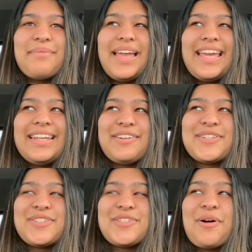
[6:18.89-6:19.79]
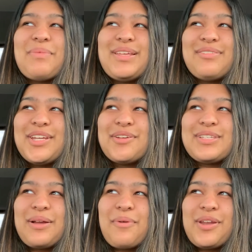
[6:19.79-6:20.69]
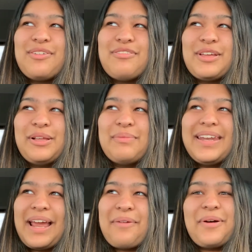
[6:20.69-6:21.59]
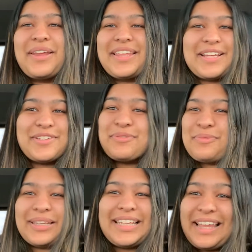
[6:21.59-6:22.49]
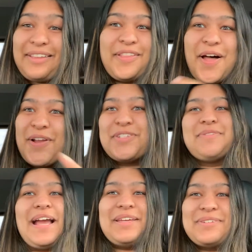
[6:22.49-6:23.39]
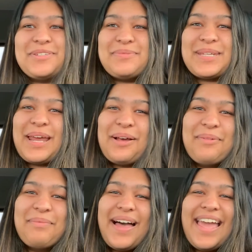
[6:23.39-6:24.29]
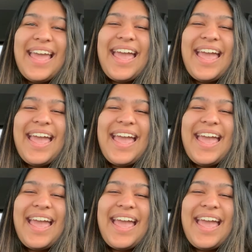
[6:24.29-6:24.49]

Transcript: and there's so many videos I want to film, and I want to like really like launch my YouTube channel, but